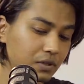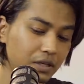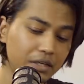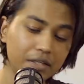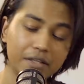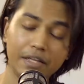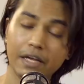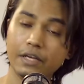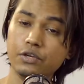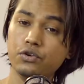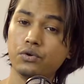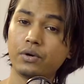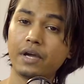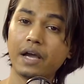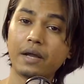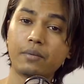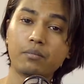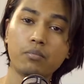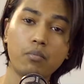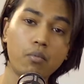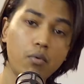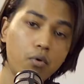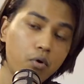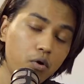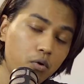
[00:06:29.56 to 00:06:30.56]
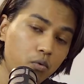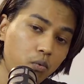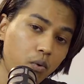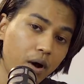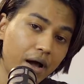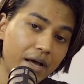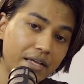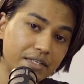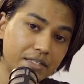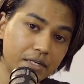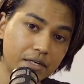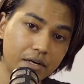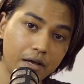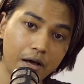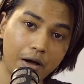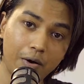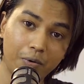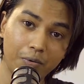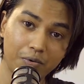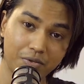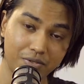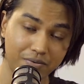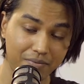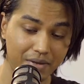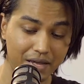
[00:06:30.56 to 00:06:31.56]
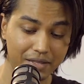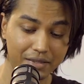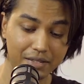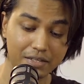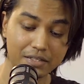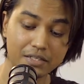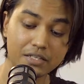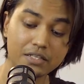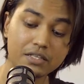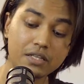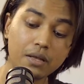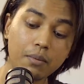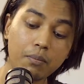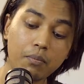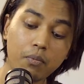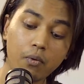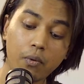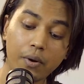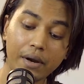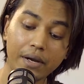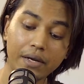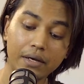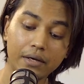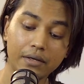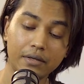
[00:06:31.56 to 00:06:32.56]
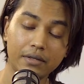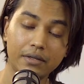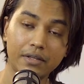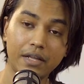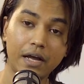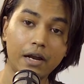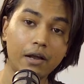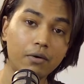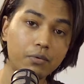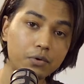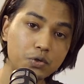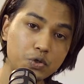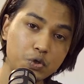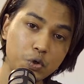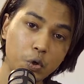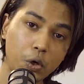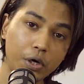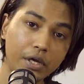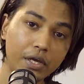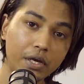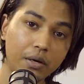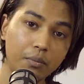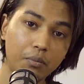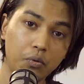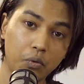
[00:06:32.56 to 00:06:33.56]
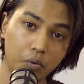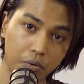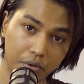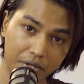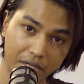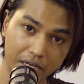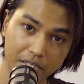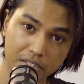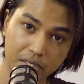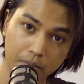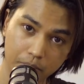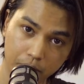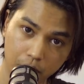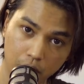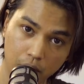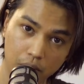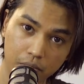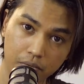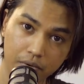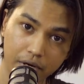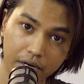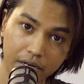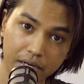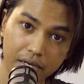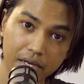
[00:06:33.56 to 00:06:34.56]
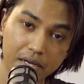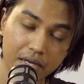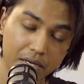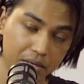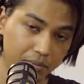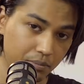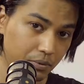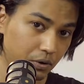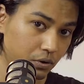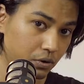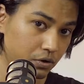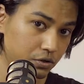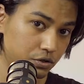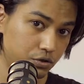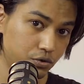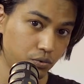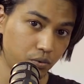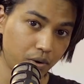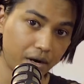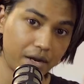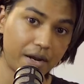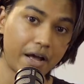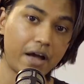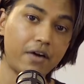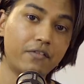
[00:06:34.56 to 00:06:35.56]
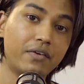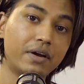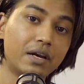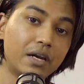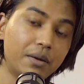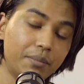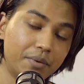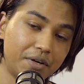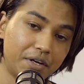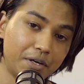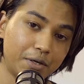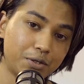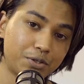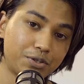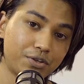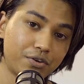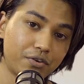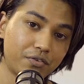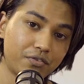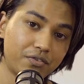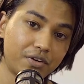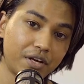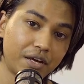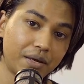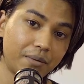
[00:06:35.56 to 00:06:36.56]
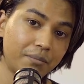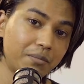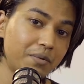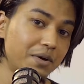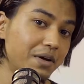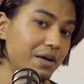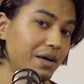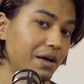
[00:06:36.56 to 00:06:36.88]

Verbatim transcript: Then you get more whys and hows, and this is the point that I was talking about. There's a boundary, because you are having limitation of time